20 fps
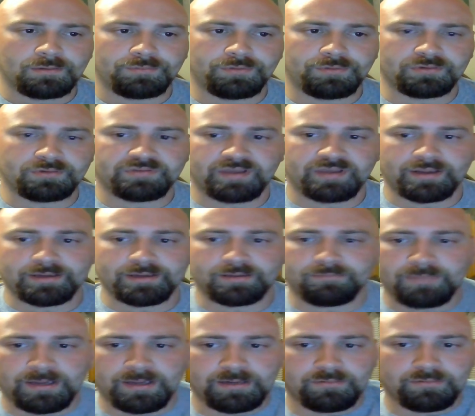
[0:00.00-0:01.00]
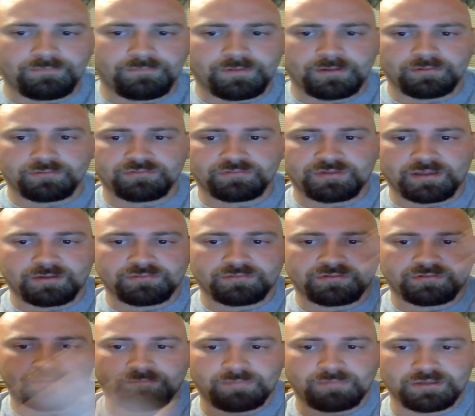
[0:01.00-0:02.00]
they're taking main eventers down
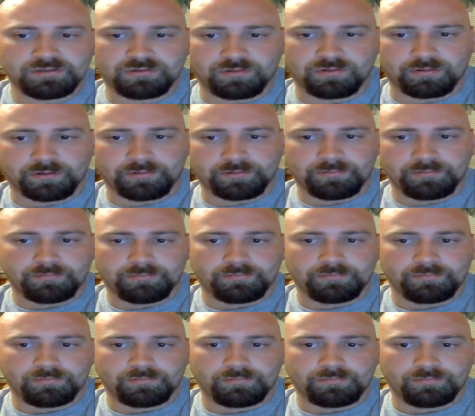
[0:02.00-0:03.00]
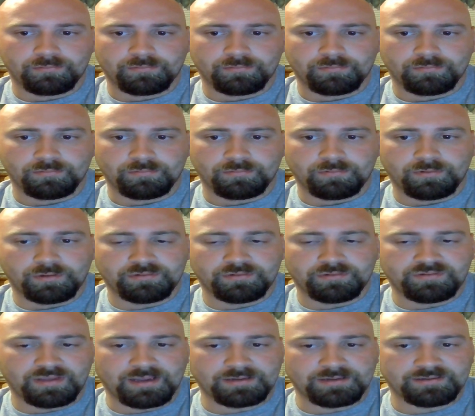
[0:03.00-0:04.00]
to the mid-card and
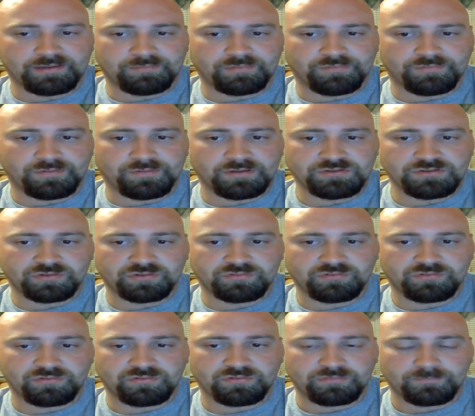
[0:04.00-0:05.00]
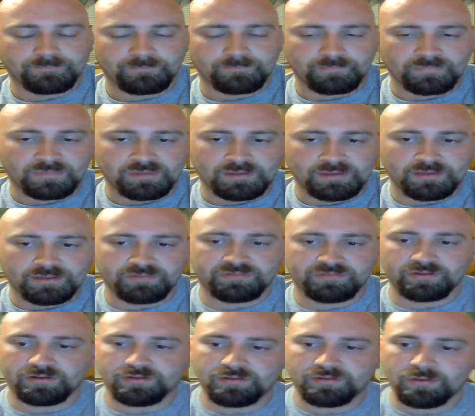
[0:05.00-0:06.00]
tag team divisions
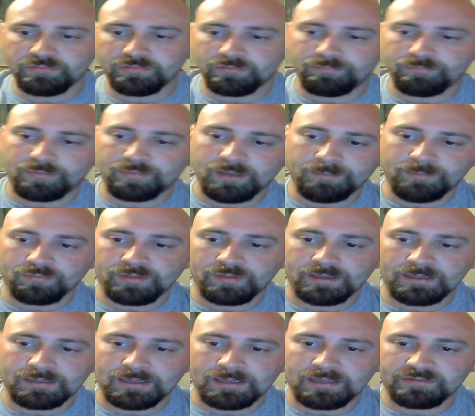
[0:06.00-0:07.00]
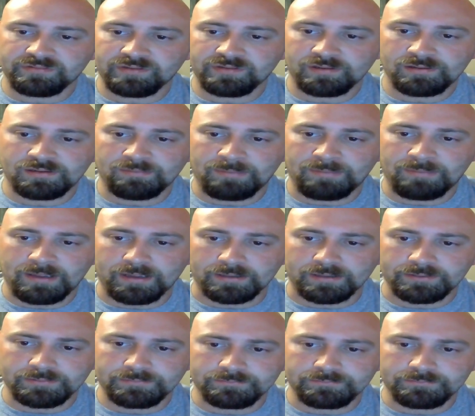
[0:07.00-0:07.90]
instead of using people they got sitting in the back.